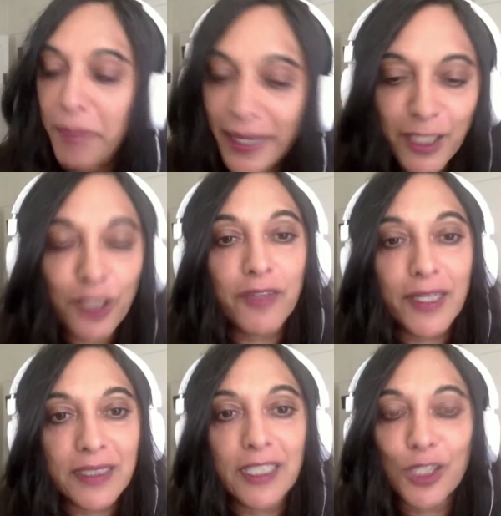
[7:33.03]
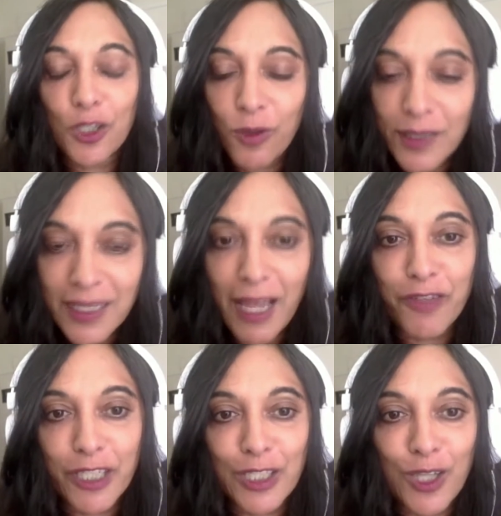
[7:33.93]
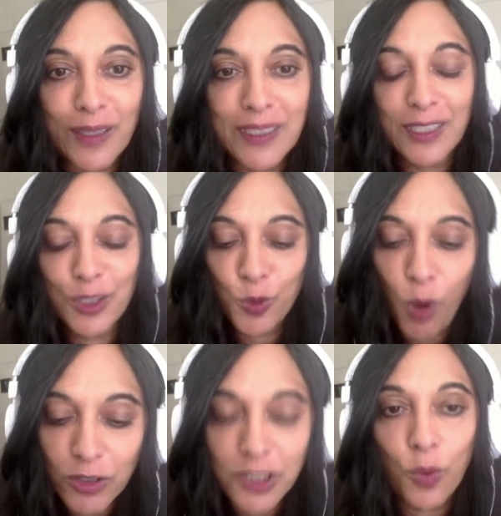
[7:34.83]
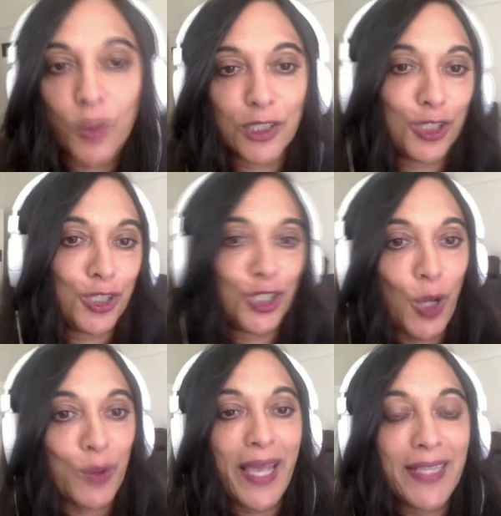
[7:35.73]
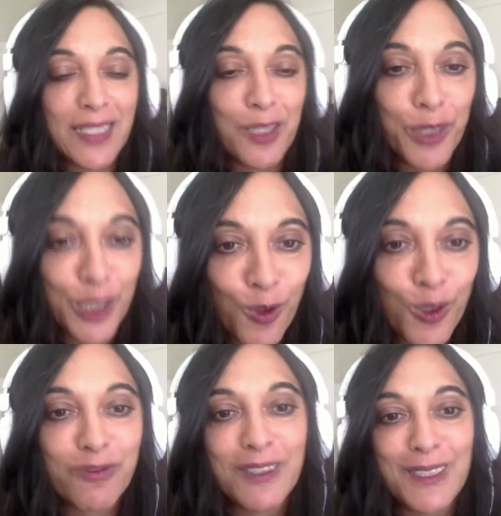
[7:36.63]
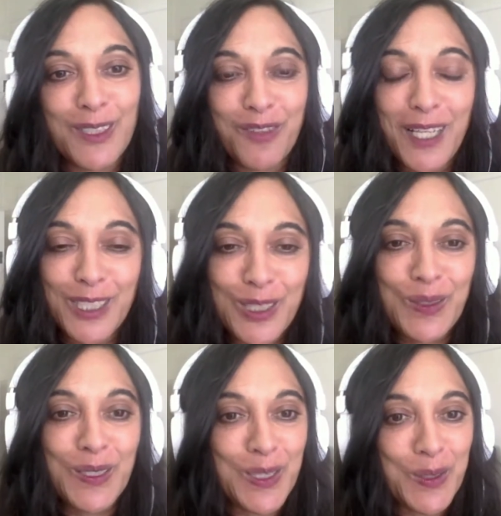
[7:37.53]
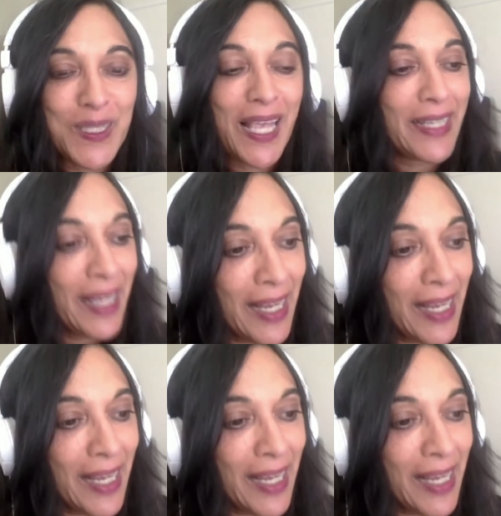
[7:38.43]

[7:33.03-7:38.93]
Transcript: many universities across the African continent who also wanted to showcase the resourcefulness of their students and said,